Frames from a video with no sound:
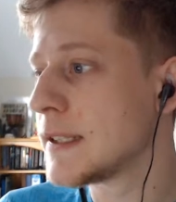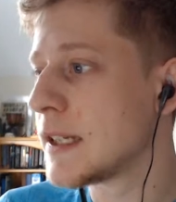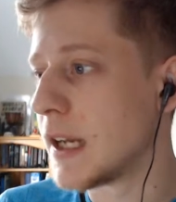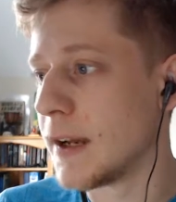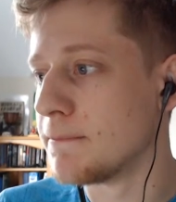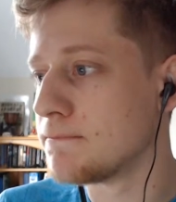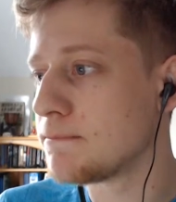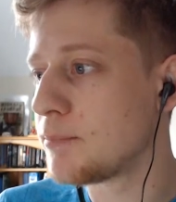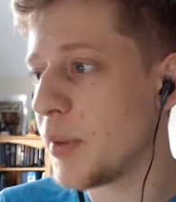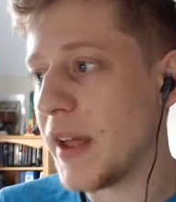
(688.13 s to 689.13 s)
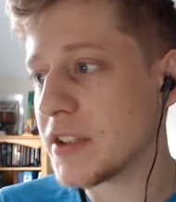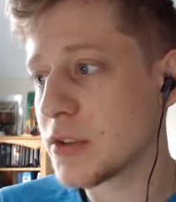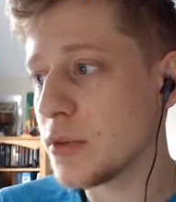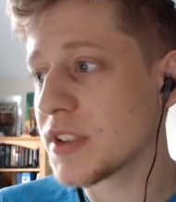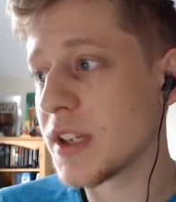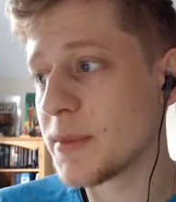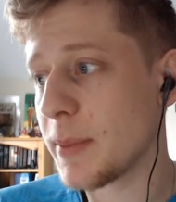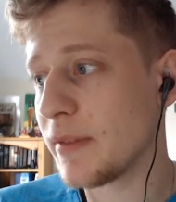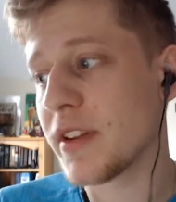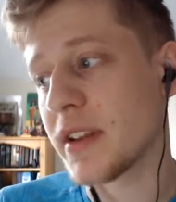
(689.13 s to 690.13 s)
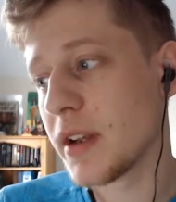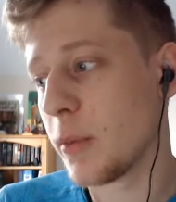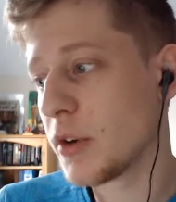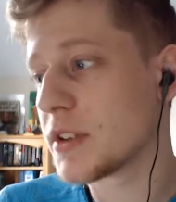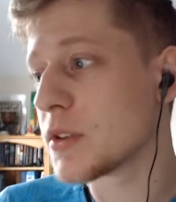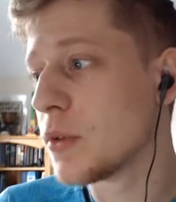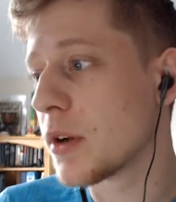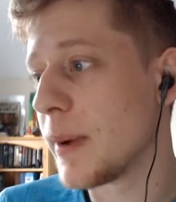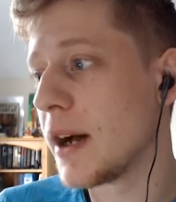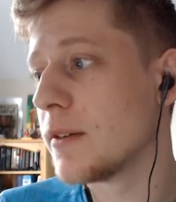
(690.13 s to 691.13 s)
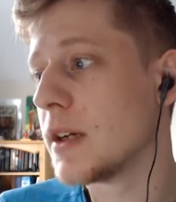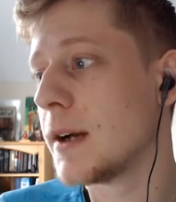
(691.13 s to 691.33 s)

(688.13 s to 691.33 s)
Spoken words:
But that sort of sums up everything that I wanted to talk about.